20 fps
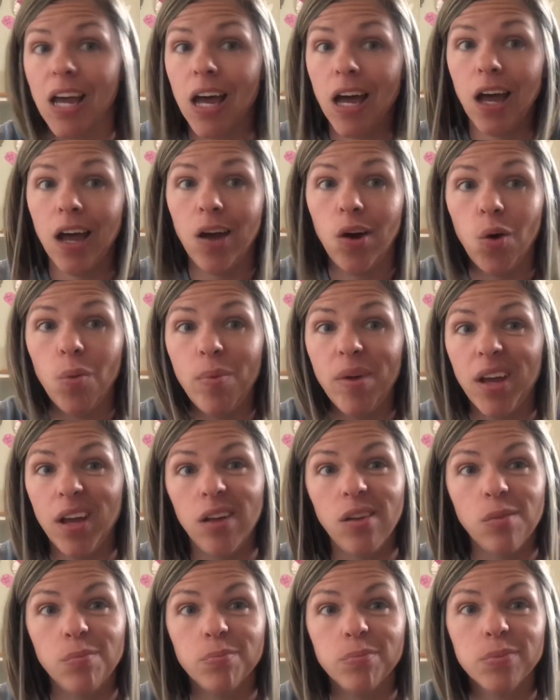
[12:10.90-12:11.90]
I hope it
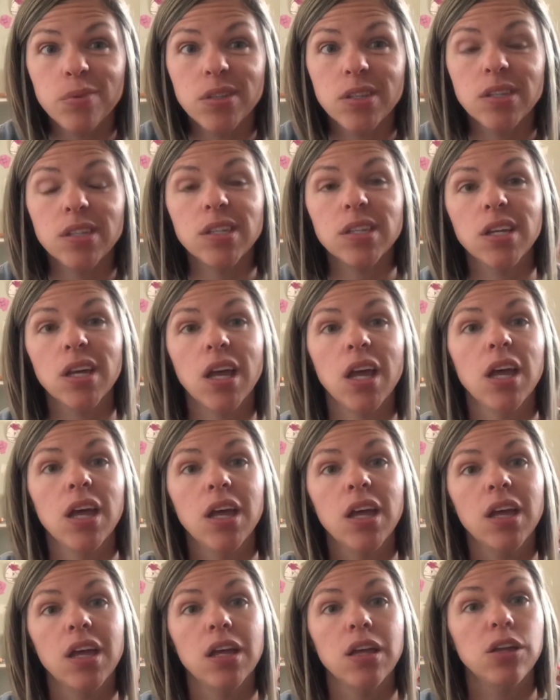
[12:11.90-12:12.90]
helps
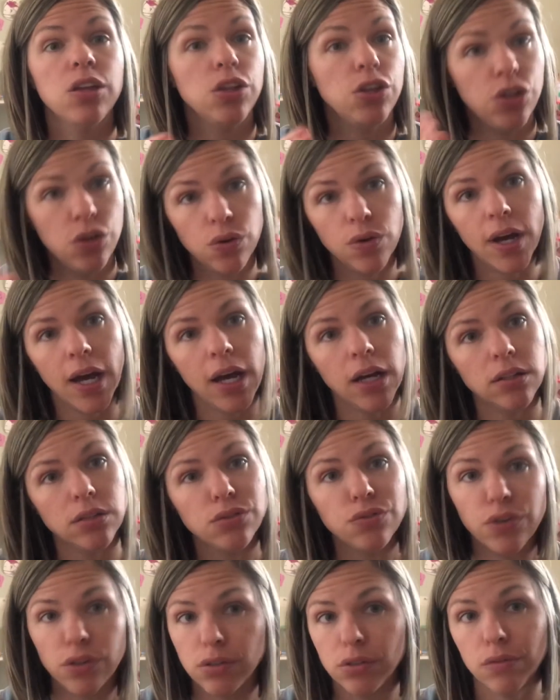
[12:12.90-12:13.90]
you guys.
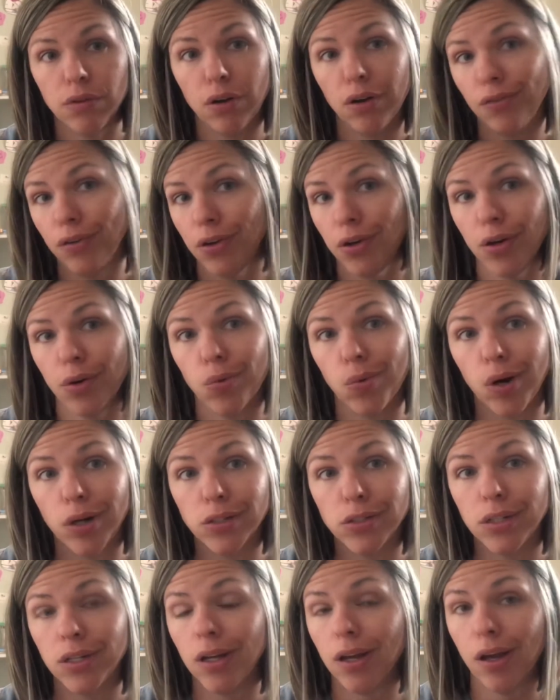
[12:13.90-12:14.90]
First of all, if you're here
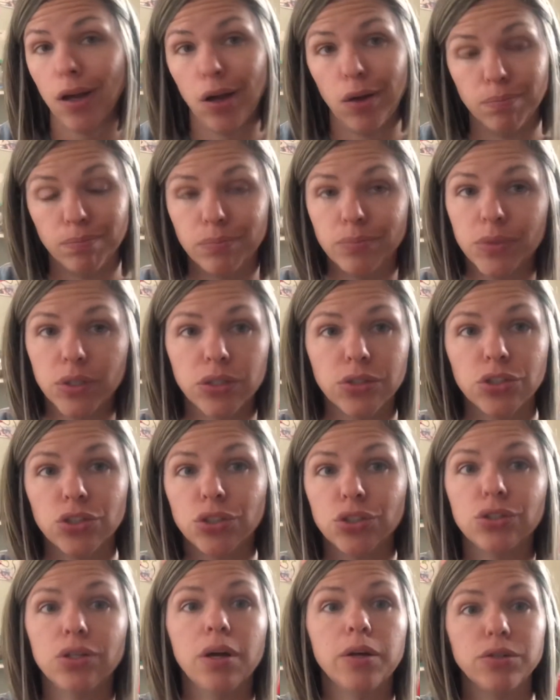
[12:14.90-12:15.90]
watching,
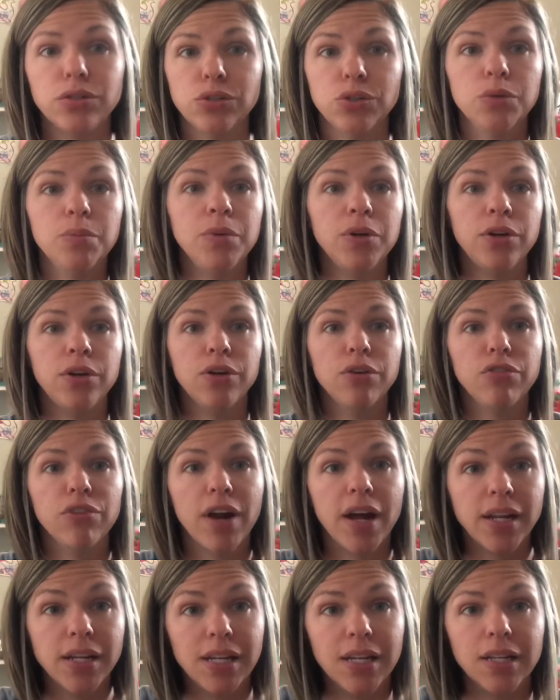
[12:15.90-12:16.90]
I assume you're here for
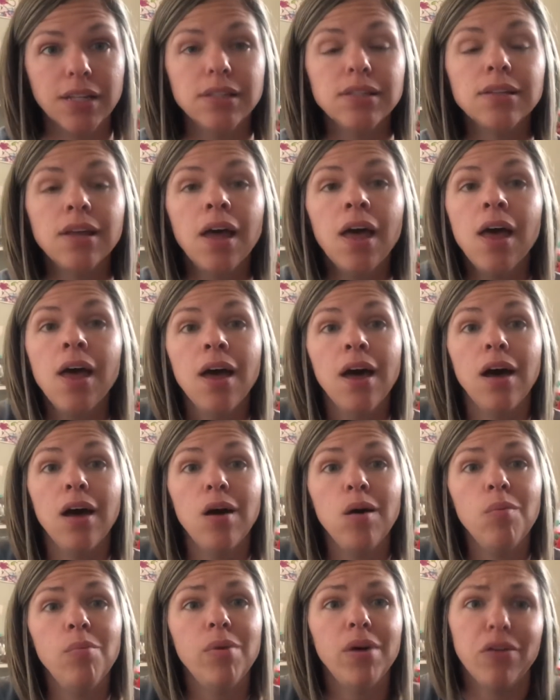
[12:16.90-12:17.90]
ideas.
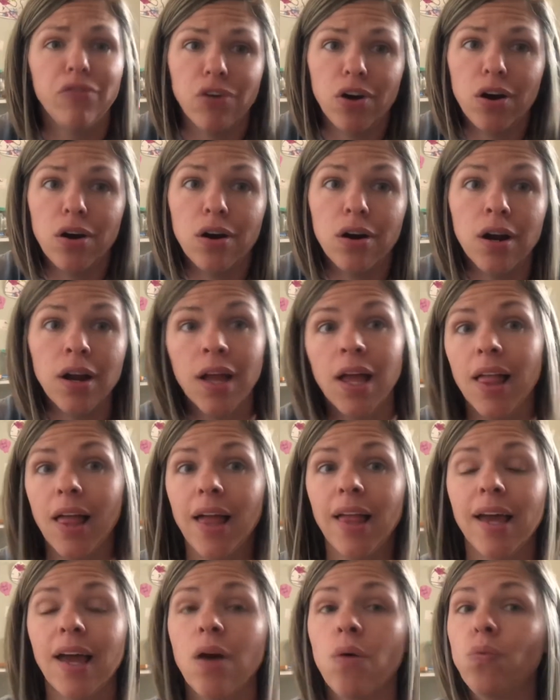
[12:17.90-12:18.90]
But for her,
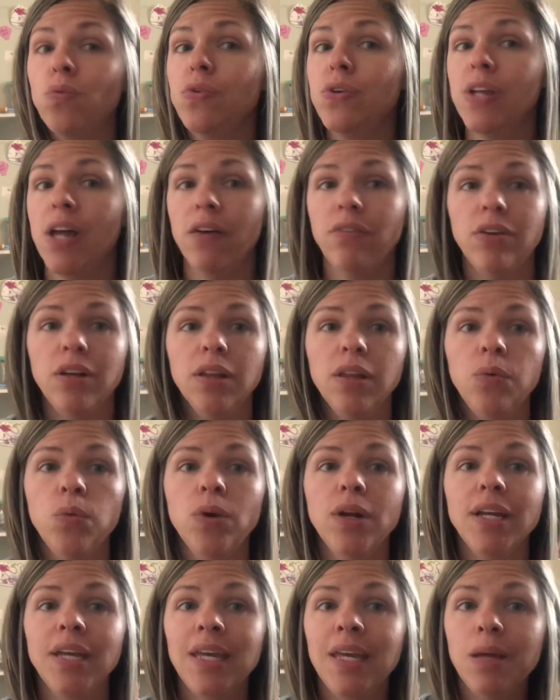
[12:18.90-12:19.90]
I definitely
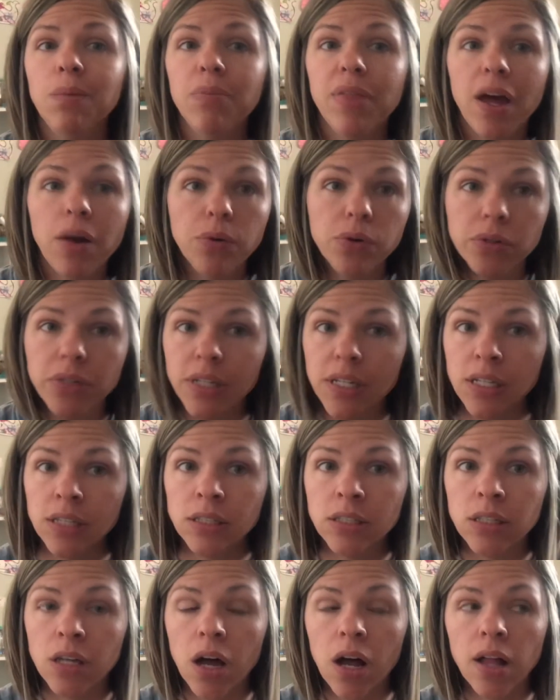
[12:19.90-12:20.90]
want to keep that routine
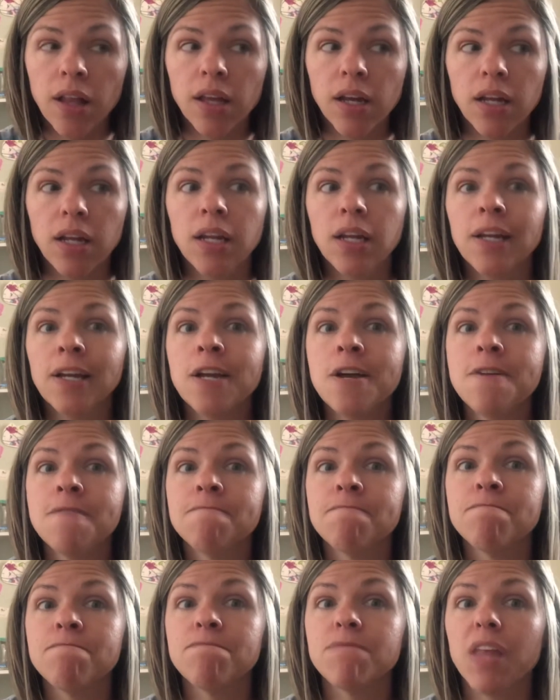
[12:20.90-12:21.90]
solid.
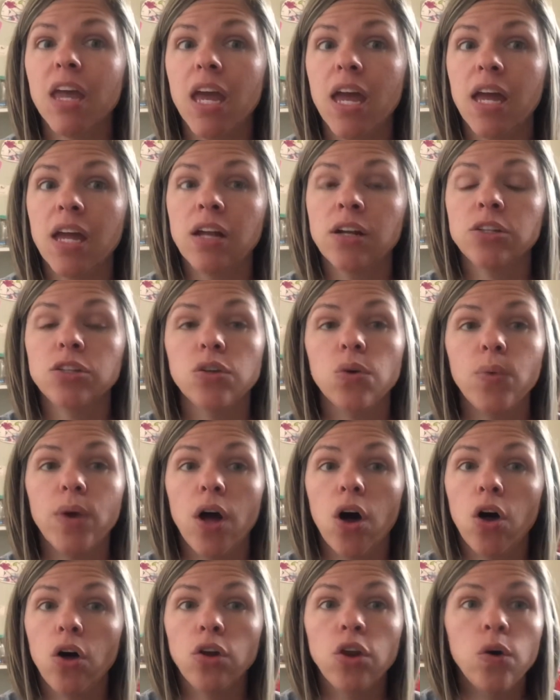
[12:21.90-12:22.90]
And so we
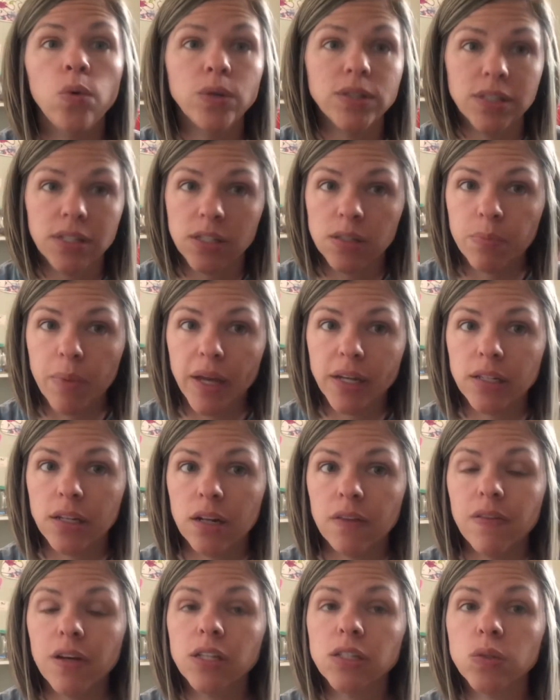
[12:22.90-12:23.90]
all know what's expected
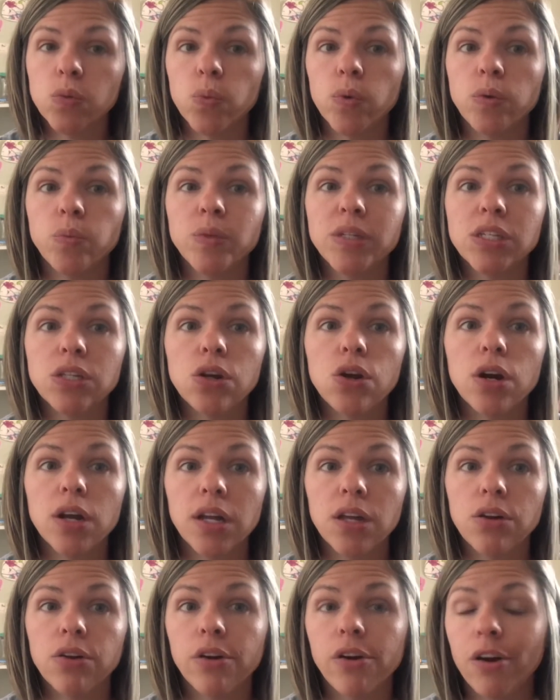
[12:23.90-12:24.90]
of us when we start
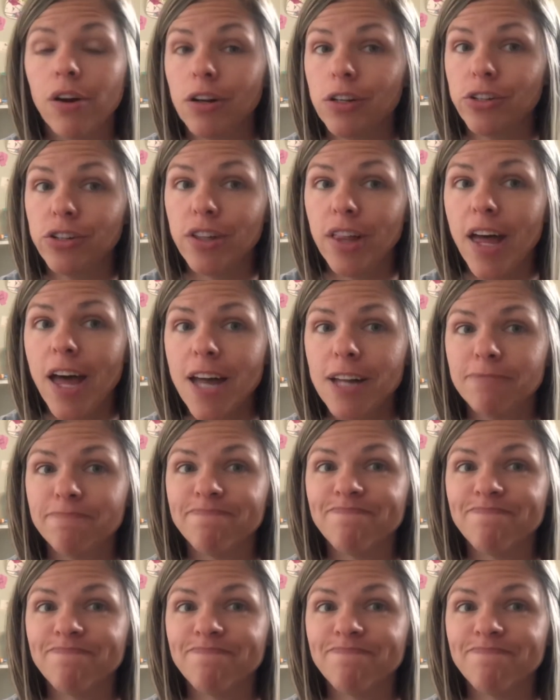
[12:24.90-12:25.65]
kindergarten in July.